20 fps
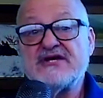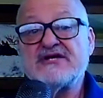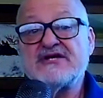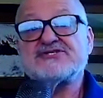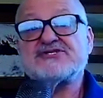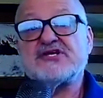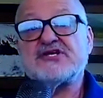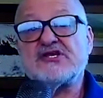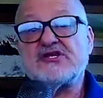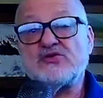
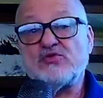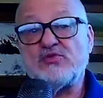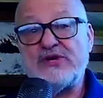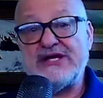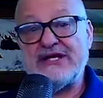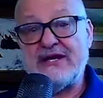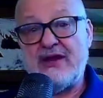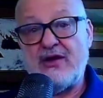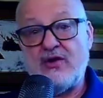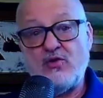so that we
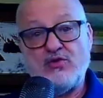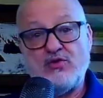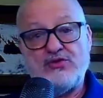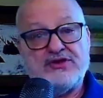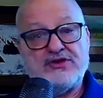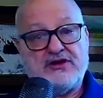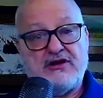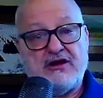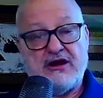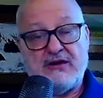lower the
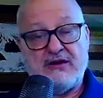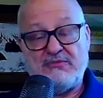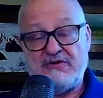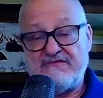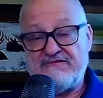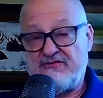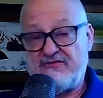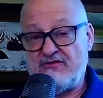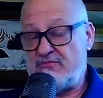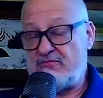carbon
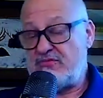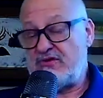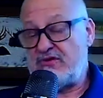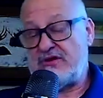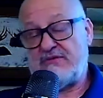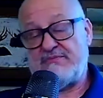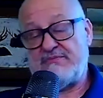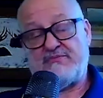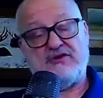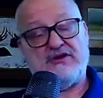
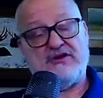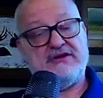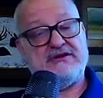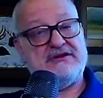footprint.